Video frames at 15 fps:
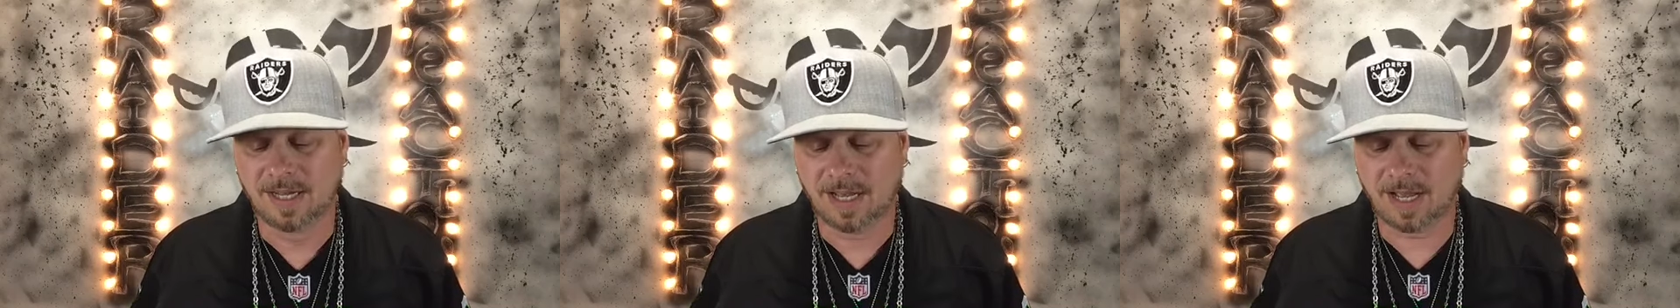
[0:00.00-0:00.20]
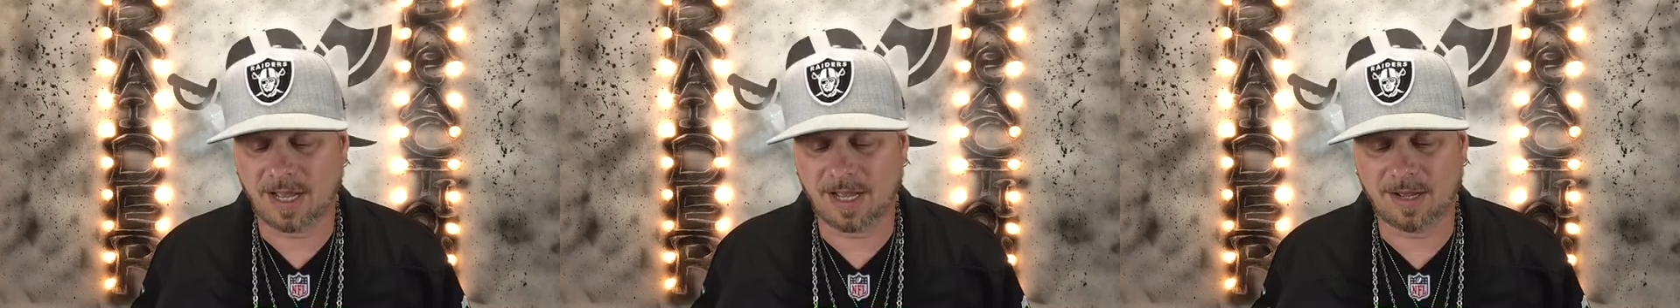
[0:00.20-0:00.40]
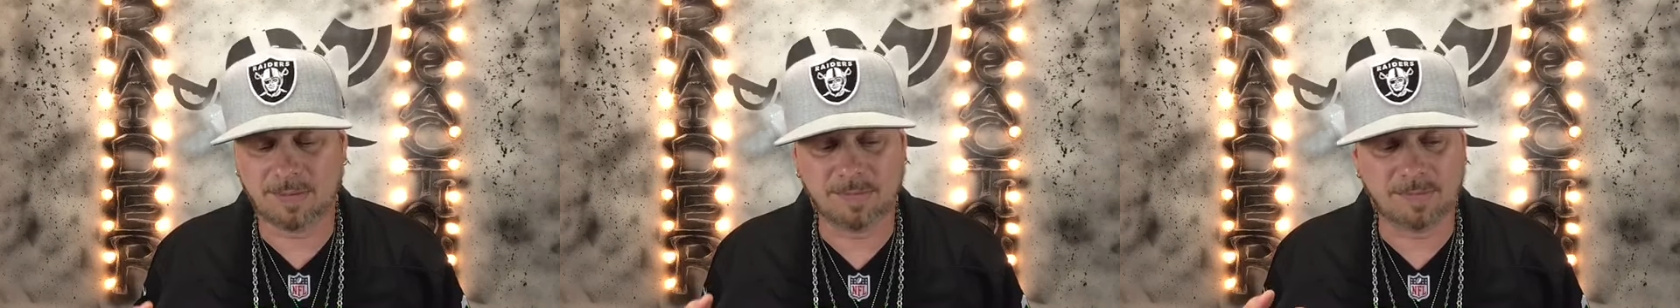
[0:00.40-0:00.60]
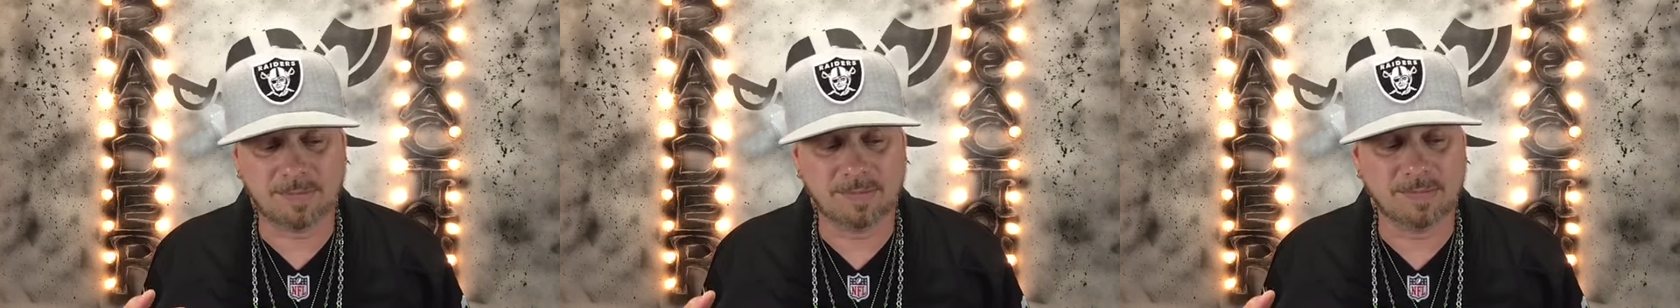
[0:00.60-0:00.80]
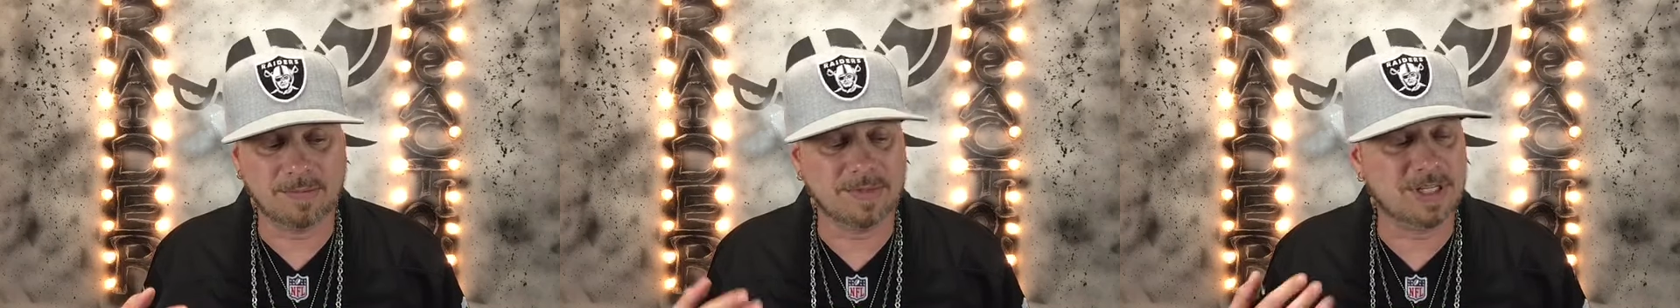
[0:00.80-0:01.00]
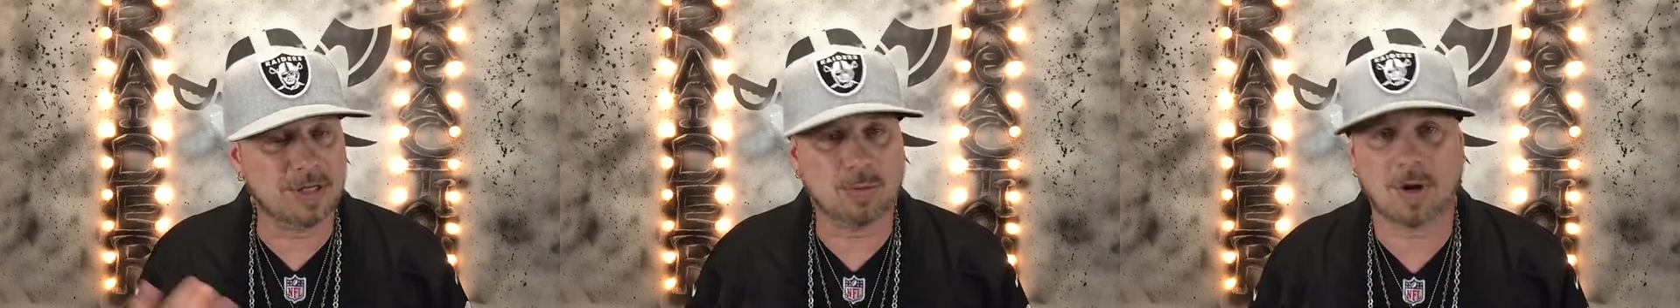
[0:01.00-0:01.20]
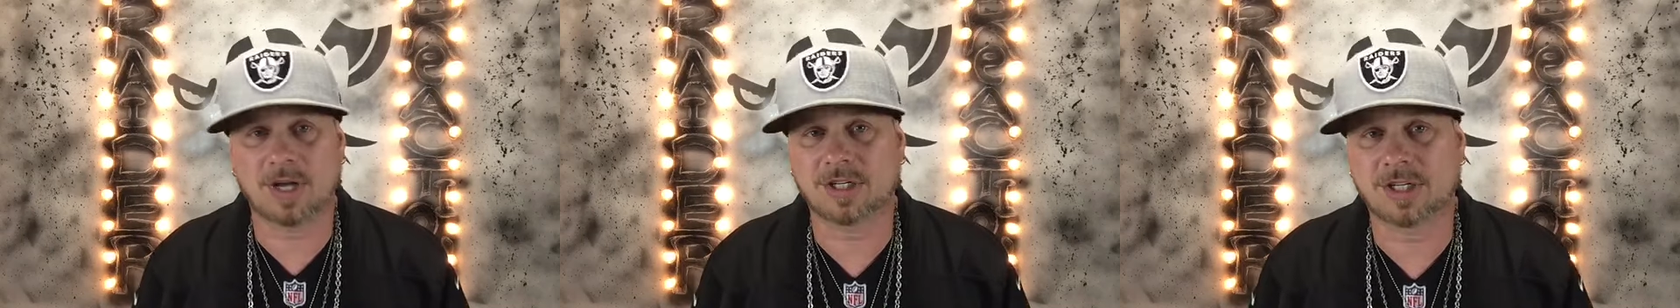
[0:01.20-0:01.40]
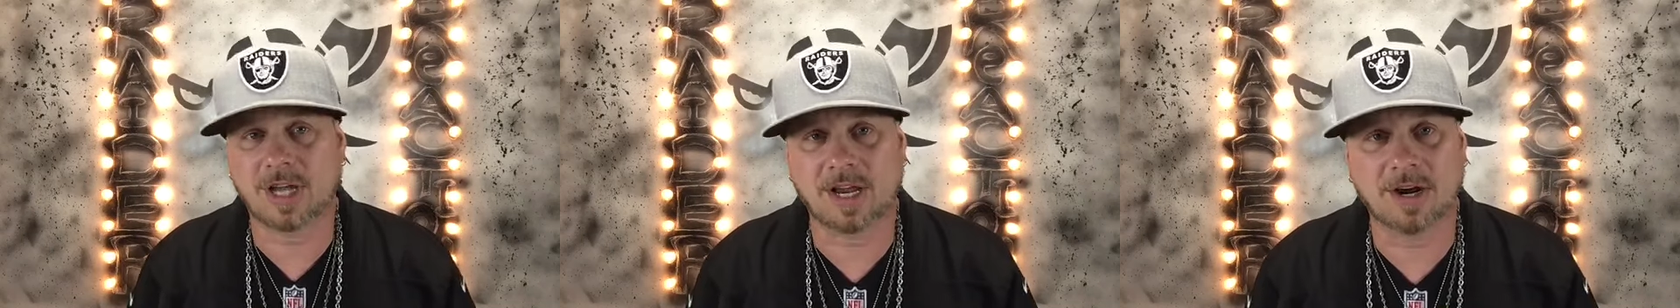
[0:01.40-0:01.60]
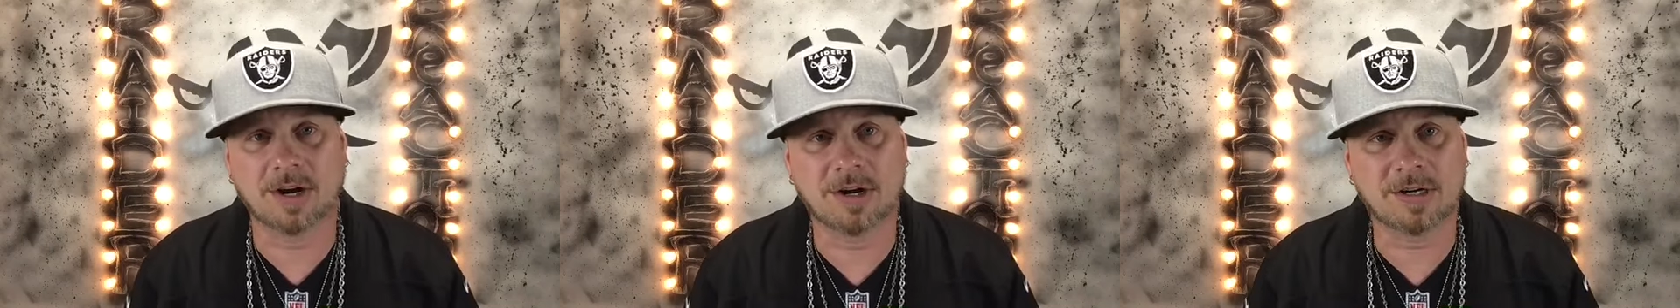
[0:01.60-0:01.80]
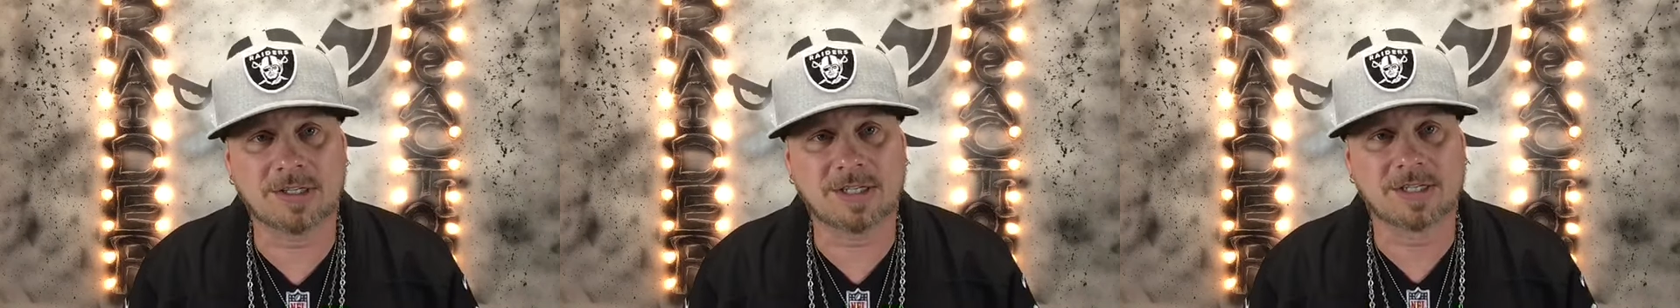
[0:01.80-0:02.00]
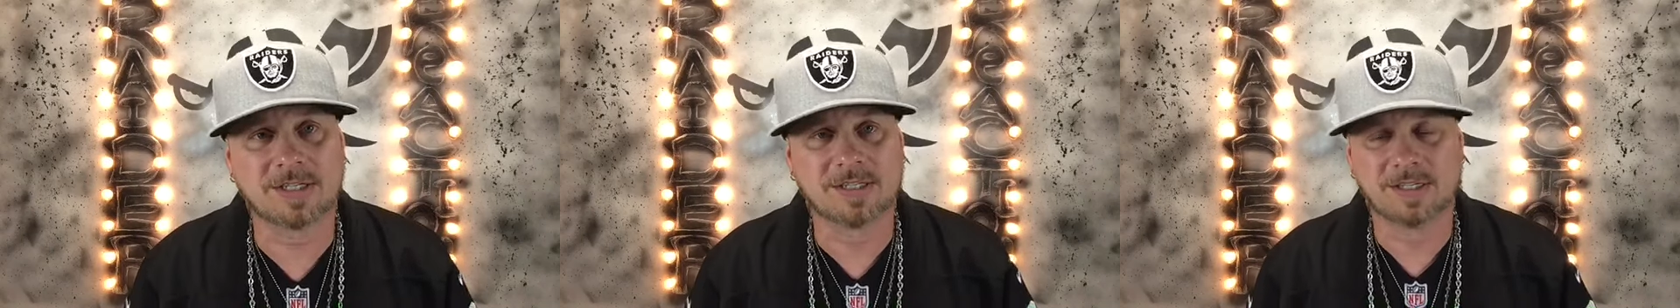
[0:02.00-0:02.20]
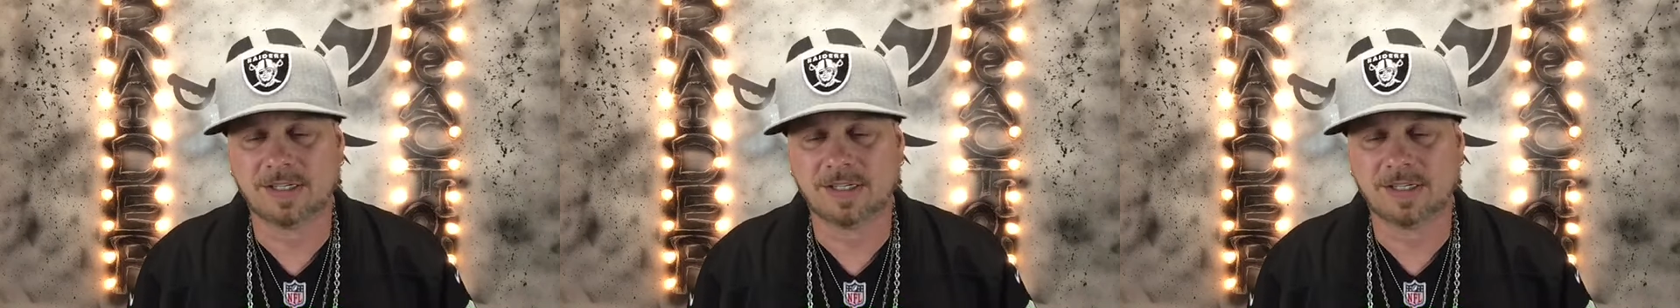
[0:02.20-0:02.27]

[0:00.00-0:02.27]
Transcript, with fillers: Um, D Wash got hurt.